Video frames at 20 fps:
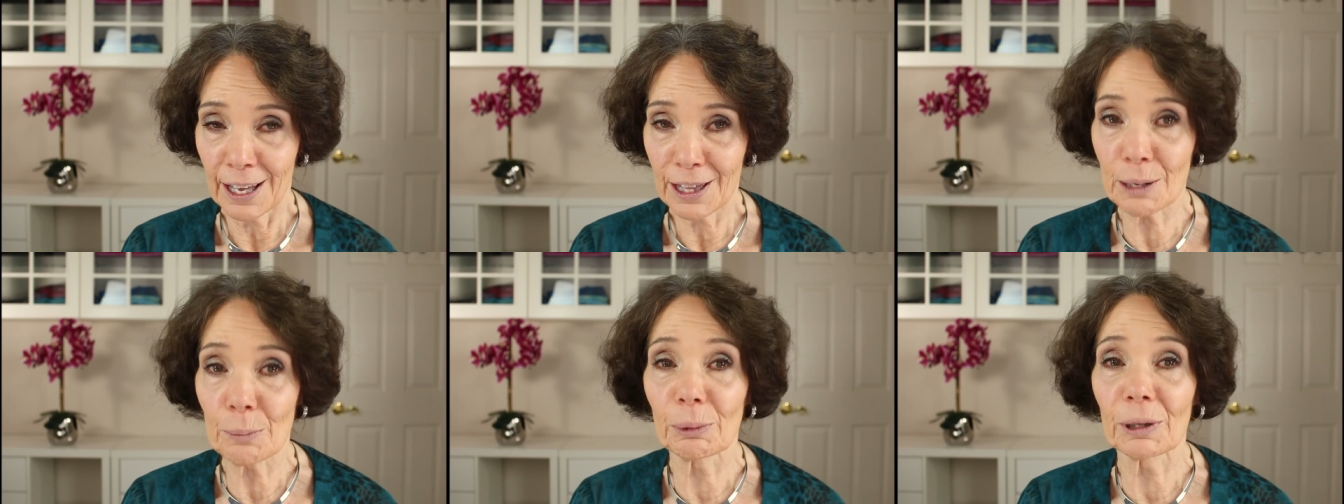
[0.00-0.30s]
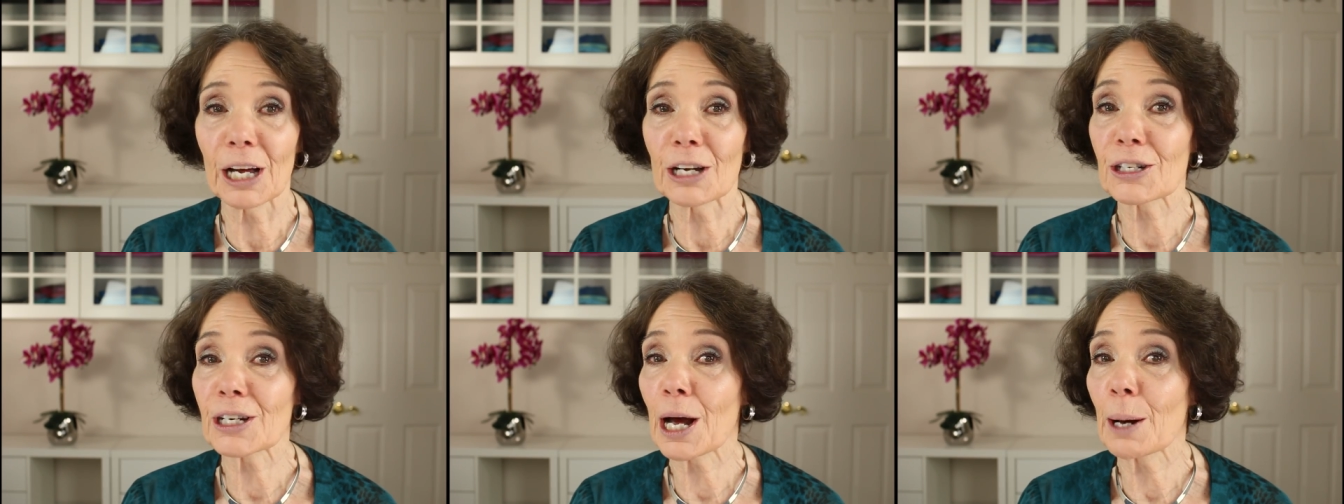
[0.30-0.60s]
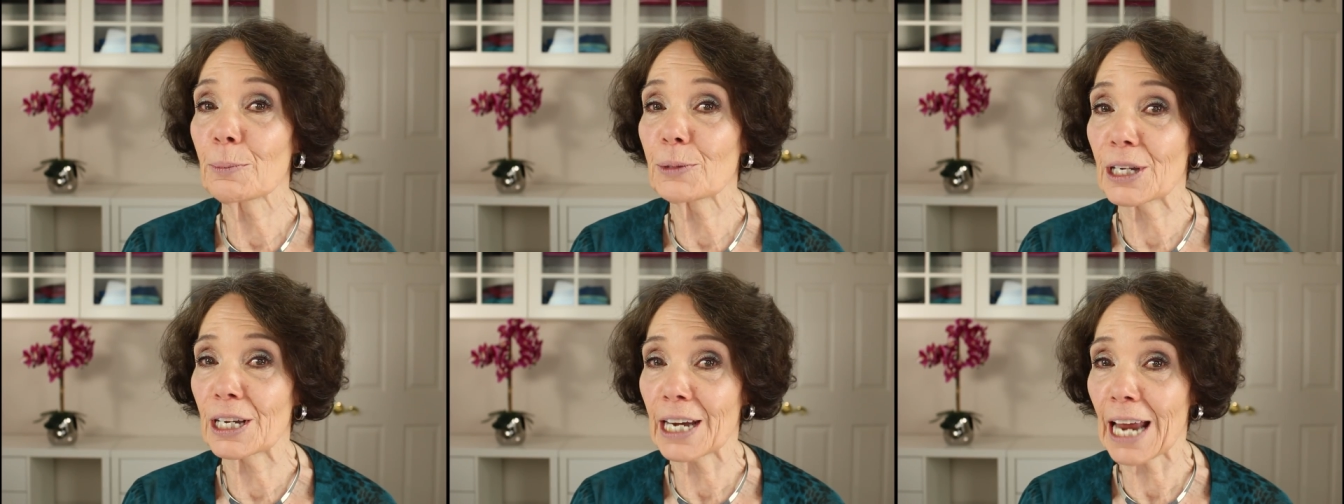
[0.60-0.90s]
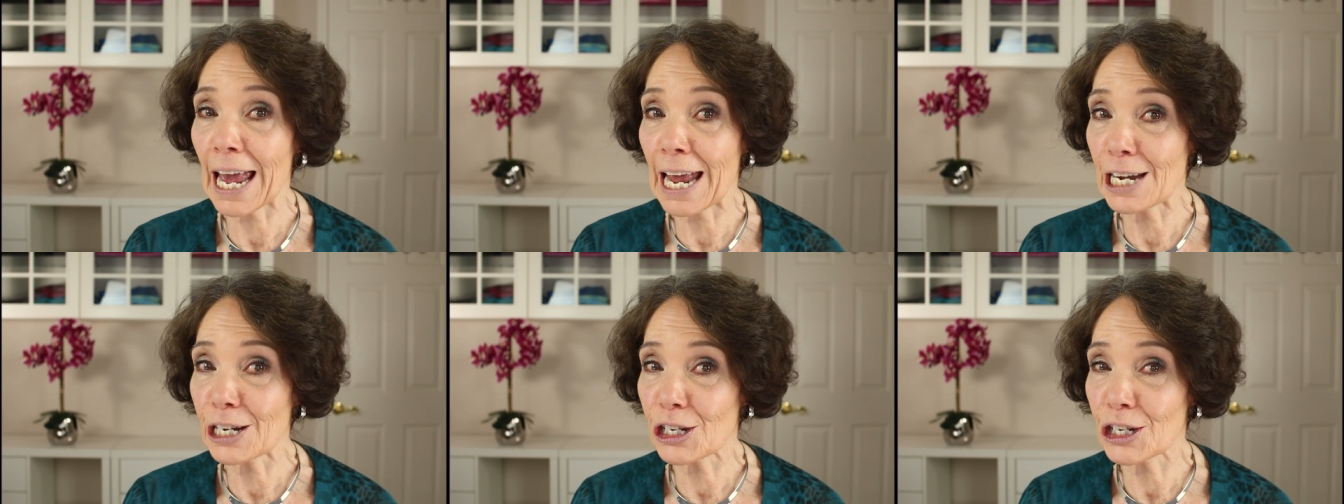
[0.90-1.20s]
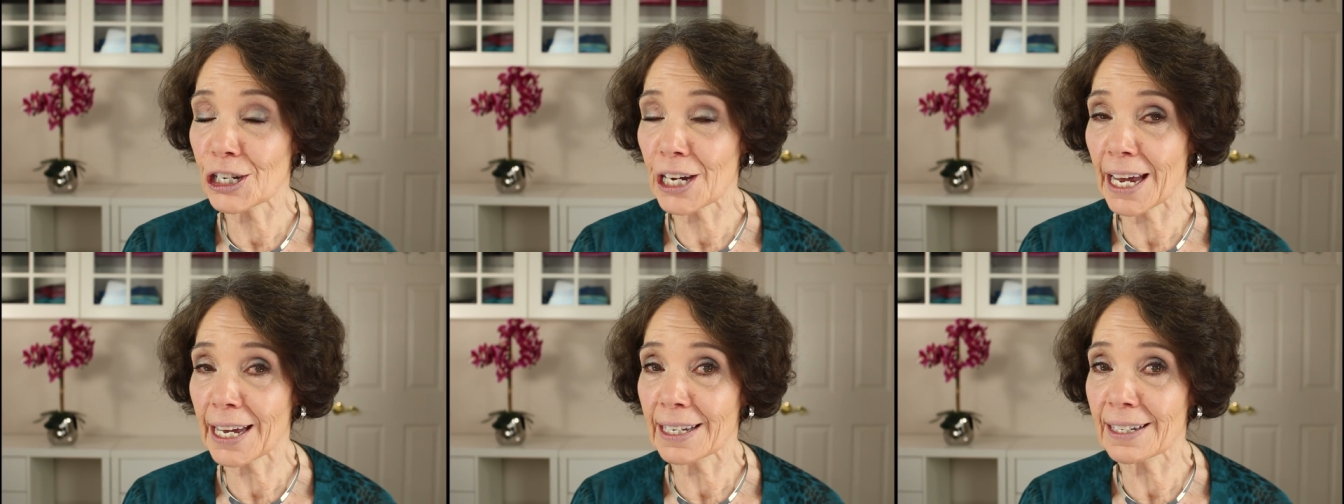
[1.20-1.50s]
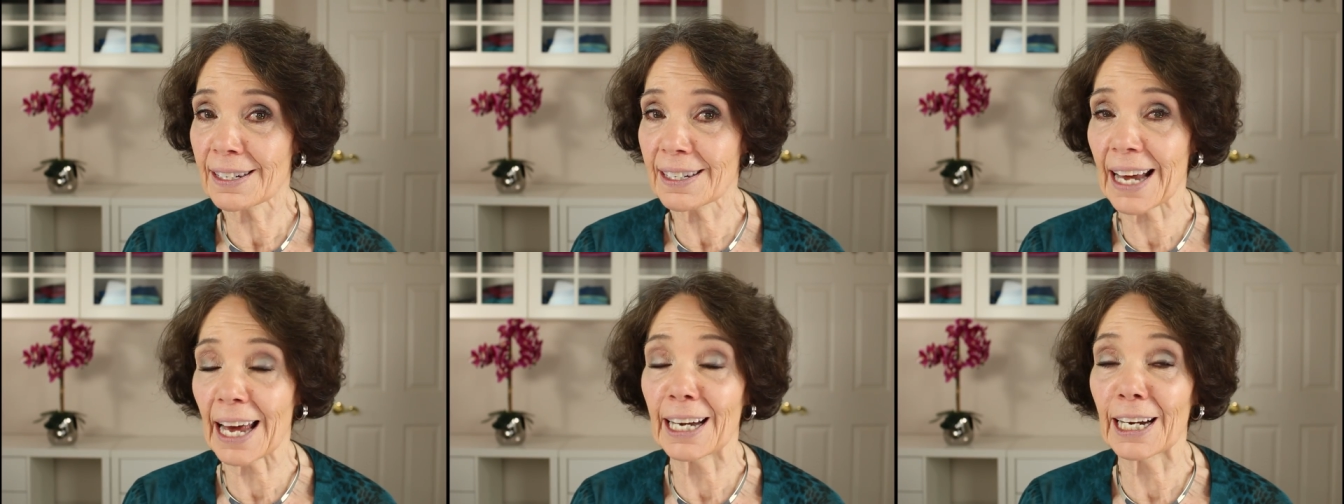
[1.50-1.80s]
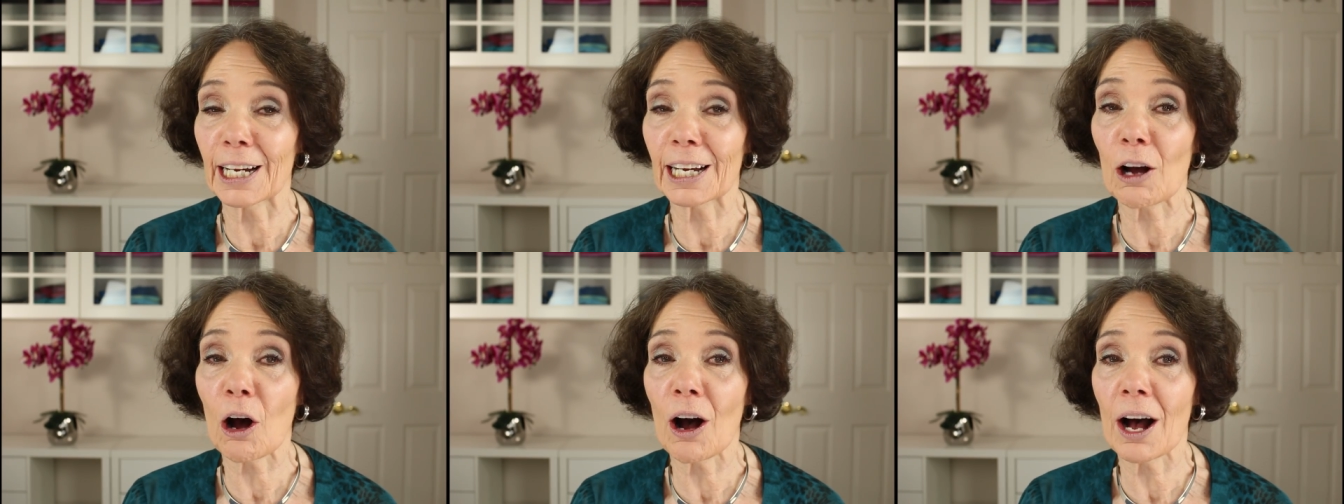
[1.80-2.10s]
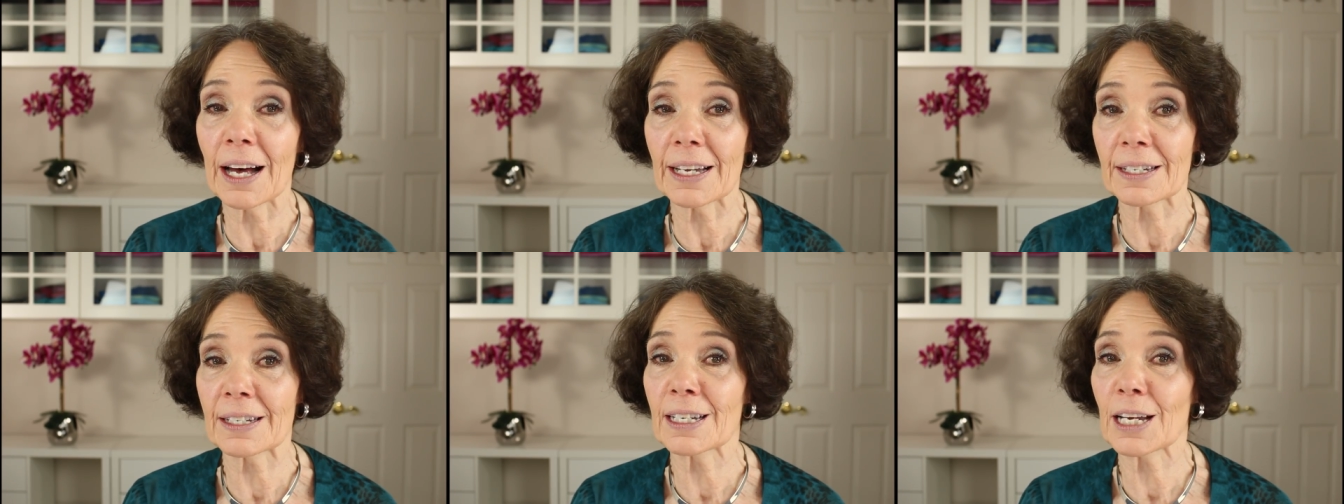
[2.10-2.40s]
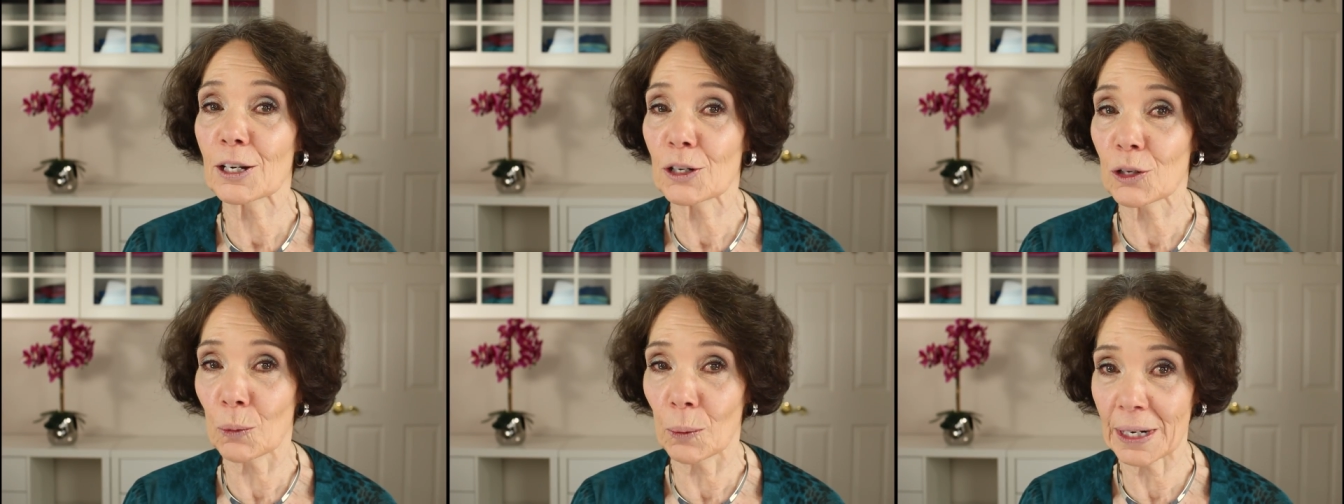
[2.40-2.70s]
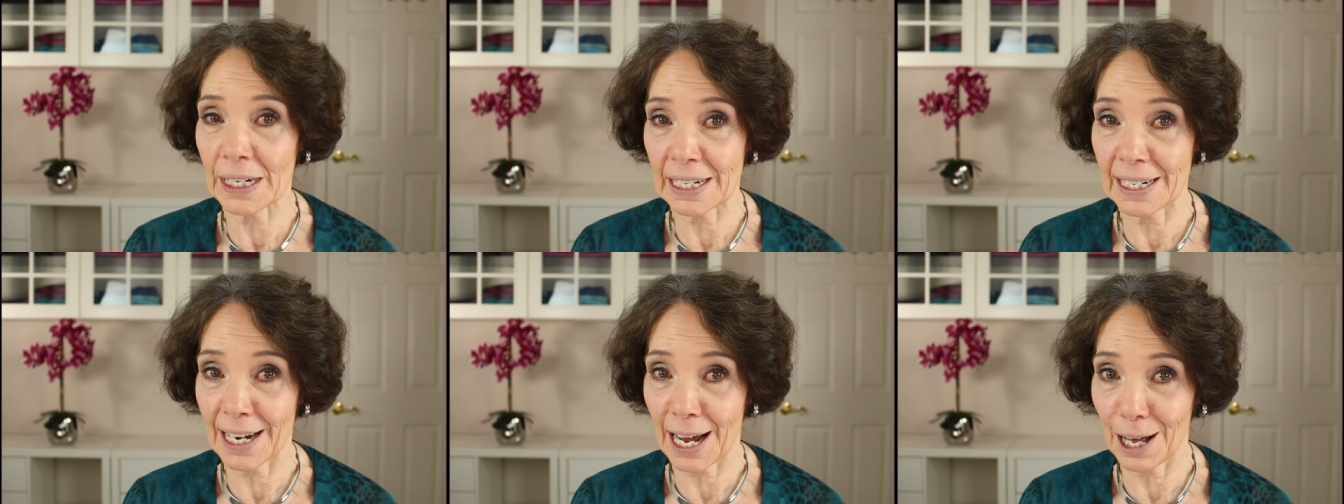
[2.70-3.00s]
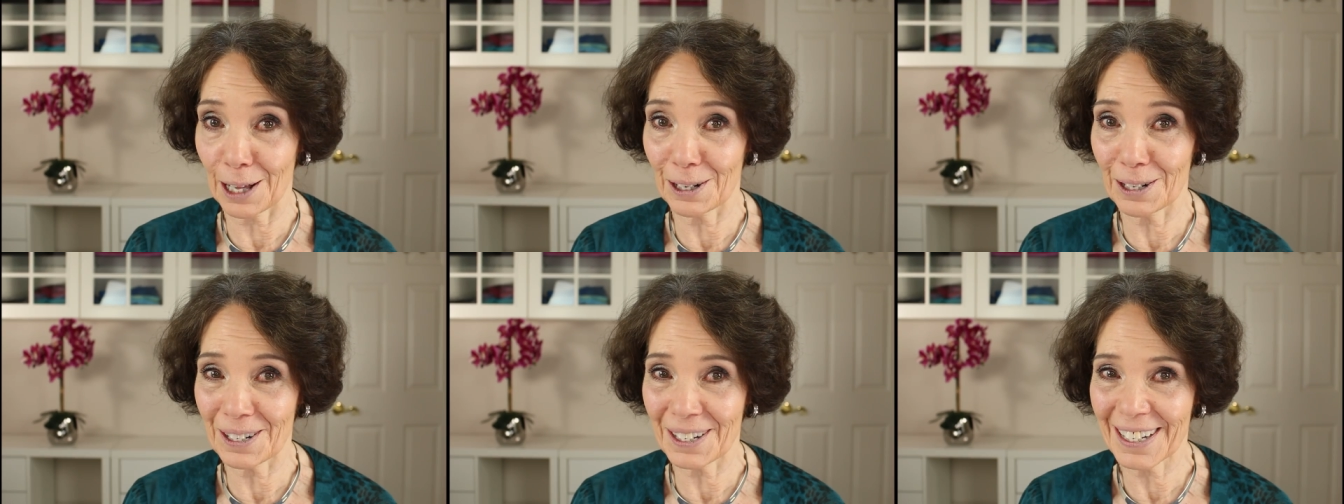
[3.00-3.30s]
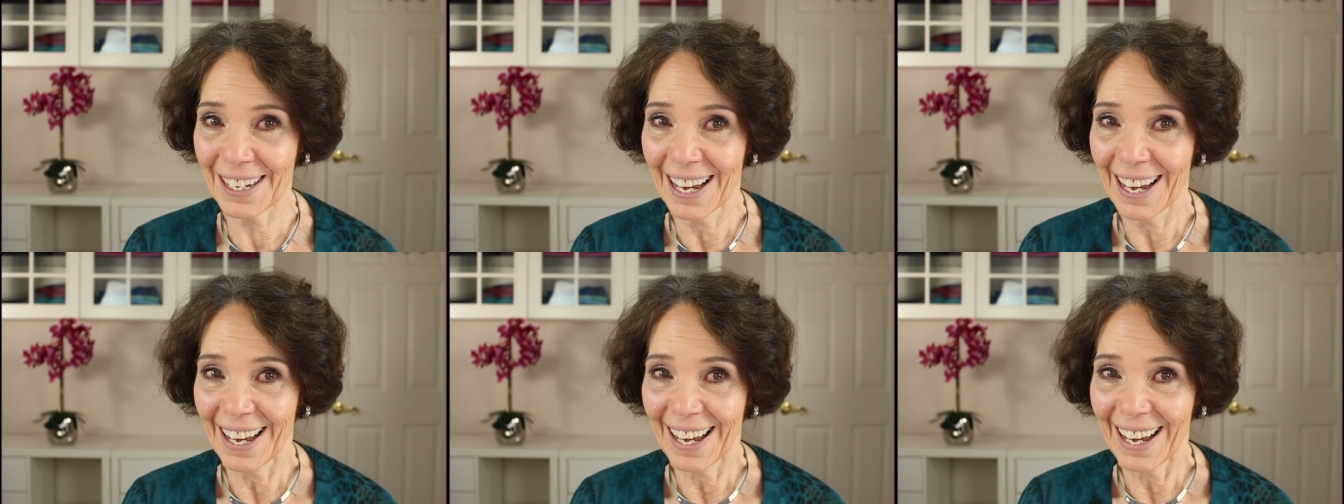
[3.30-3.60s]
The blush comes in eight shades and it costs $20.